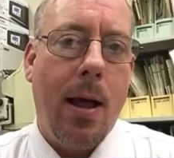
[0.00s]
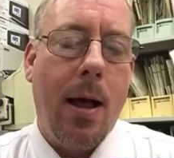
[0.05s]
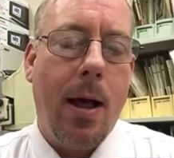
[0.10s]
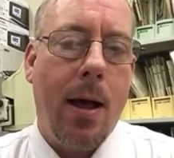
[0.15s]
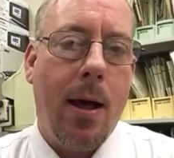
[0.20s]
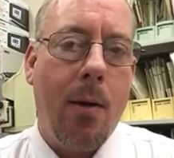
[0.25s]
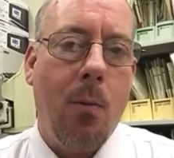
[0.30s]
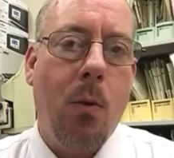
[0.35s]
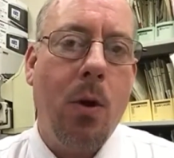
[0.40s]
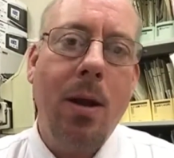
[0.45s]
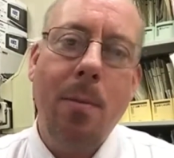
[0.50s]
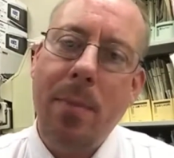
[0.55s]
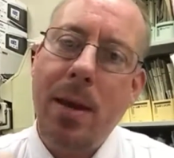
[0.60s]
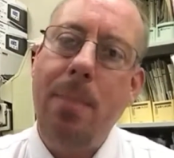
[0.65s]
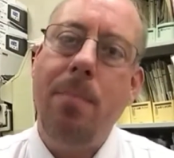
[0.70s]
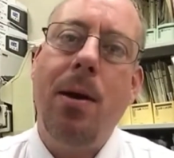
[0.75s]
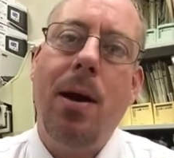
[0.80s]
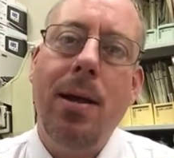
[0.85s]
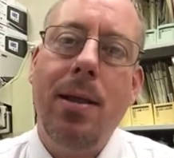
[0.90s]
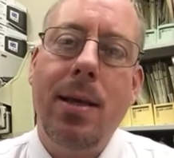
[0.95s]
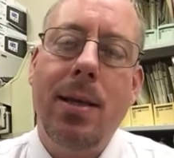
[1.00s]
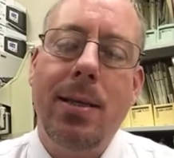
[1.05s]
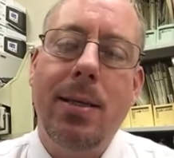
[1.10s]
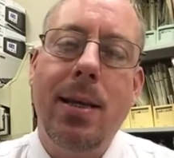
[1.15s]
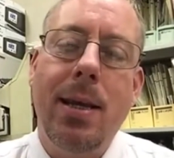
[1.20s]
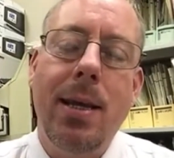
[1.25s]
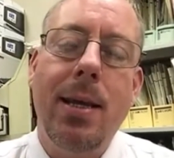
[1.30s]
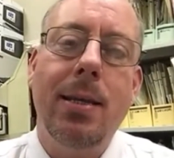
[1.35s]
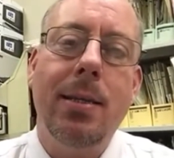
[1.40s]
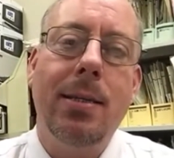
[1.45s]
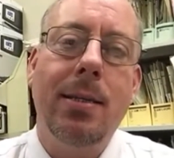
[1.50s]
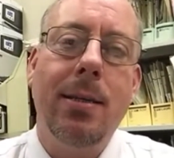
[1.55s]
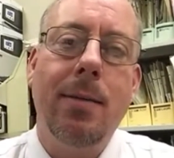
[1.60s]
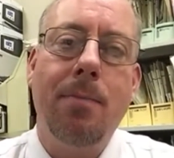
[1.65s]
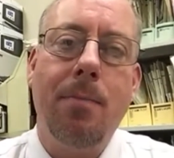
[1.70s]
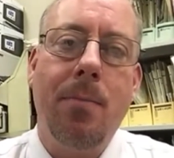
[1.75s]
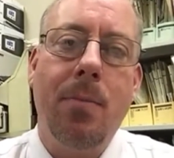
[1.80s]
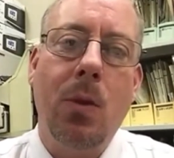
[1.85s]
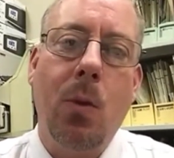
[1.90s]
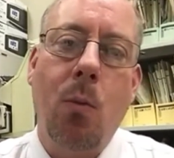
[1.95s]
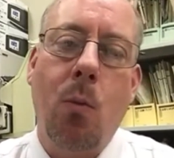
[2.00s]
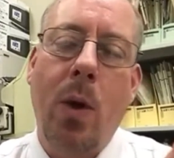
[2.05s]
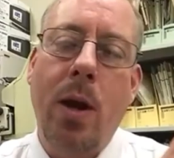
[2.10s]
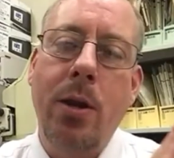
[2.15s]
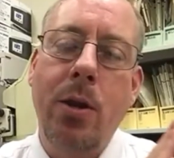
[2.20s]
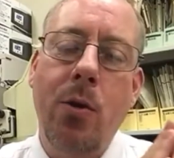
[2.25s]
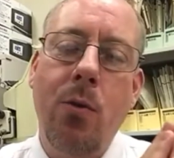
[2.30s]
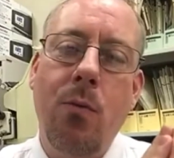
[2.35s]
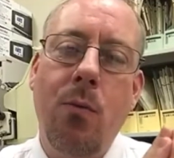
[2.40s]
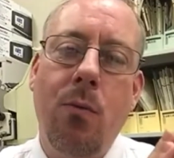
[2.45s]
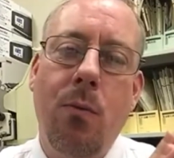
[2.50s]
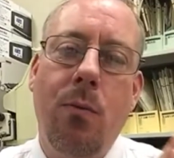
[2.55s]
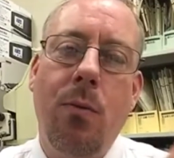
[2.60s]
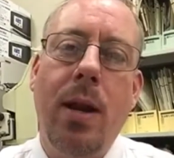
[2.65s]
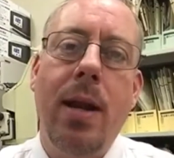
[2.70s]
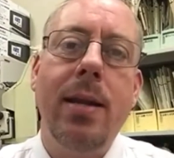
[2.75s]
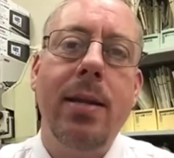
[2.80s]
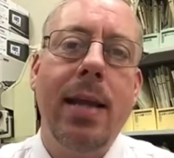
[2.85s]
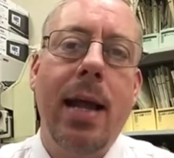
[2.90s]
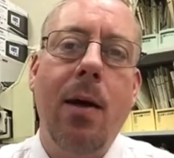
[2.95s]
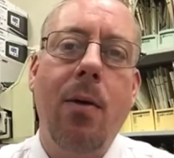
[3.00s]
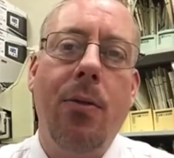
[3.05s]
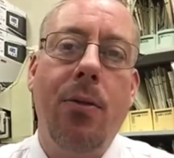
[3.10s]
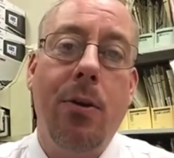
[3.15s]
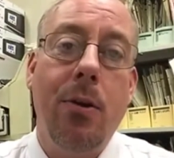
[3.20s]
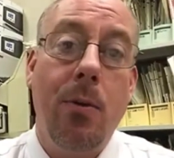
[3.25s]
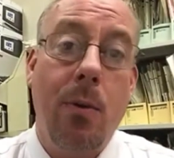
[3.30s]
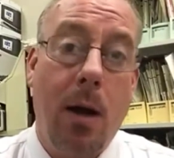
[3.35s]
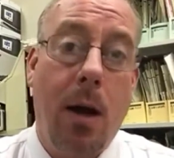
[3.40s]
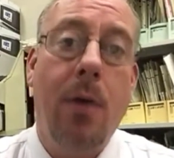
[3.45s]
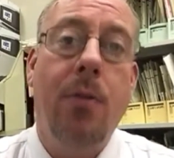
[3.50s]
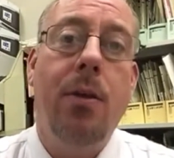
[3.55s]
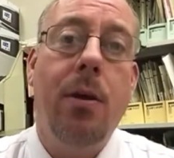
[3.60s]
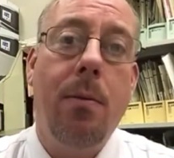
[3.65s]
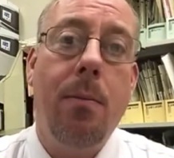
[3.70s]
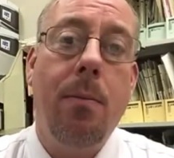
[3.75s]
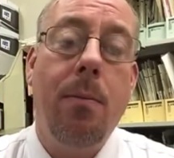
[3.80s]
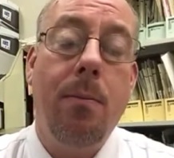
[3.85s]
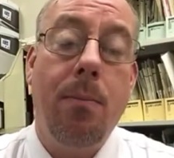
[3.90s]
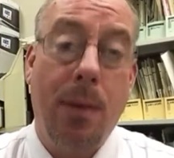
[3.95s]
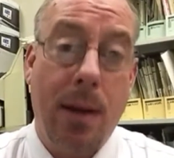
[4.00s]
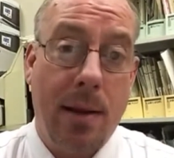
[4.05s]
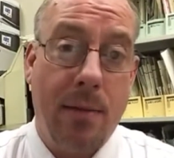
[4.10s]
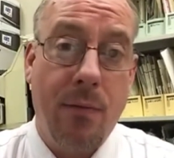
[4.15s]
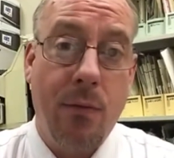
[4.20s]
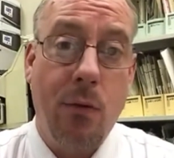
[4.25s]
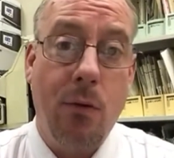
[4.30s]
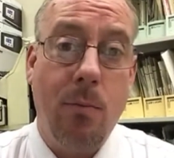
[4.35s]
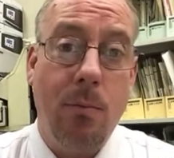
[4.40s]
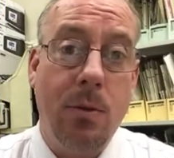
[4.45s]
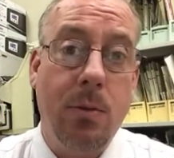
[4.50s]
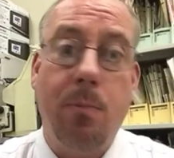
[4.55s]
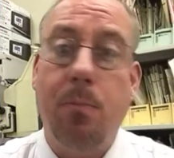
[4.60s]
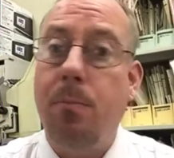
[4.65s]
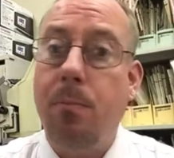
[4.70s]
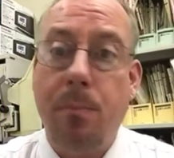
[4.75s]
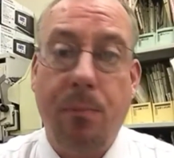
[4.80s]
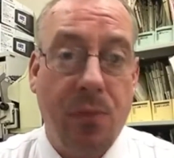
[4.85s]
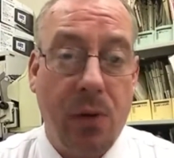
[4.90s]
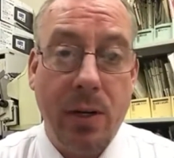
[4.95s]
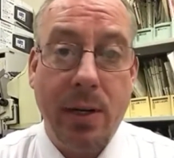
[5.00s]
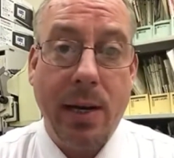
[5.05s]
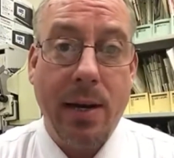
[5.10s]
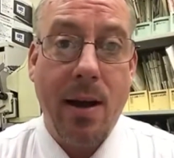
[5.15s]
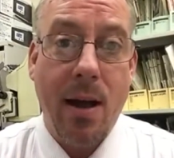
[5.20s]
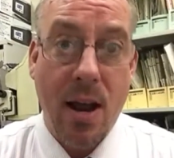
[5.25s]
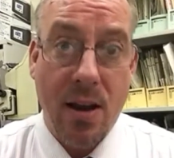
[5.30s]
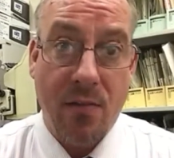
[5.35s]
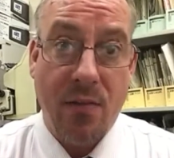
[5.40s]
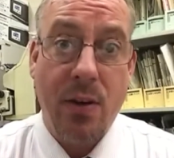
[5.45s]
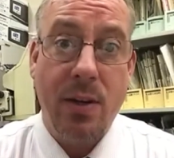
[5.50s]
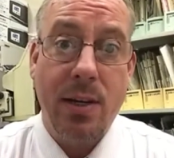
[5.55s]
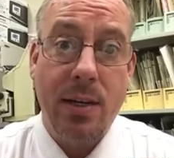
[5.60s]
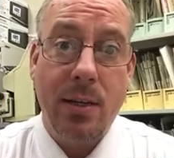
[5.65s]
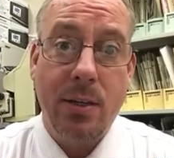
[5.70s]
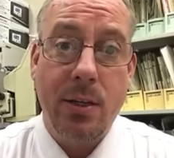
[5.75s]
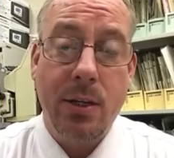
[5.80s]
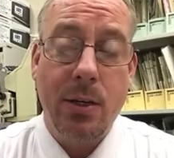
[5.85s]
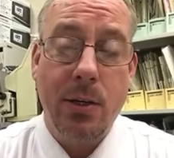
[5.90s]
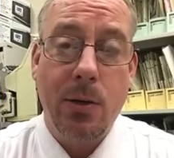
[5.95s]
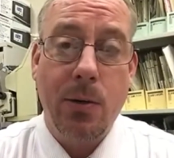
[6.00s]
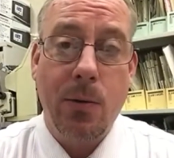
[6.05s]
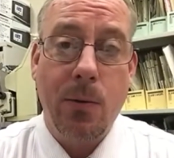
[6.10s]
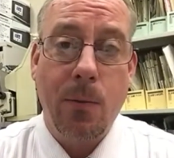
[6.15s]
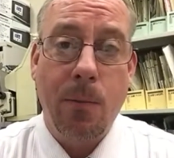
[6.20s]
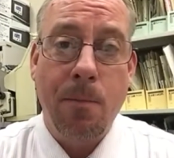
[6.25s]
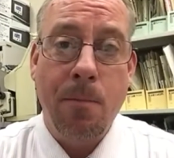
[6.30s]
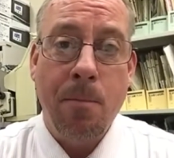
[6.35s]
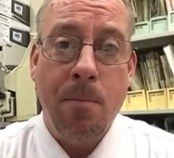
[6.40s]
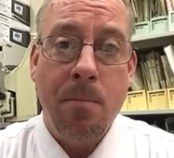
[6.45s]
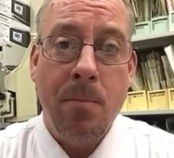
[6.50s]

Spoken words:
What I mean by this is when you lend out through other platforms, Funding Night, Funding Circle,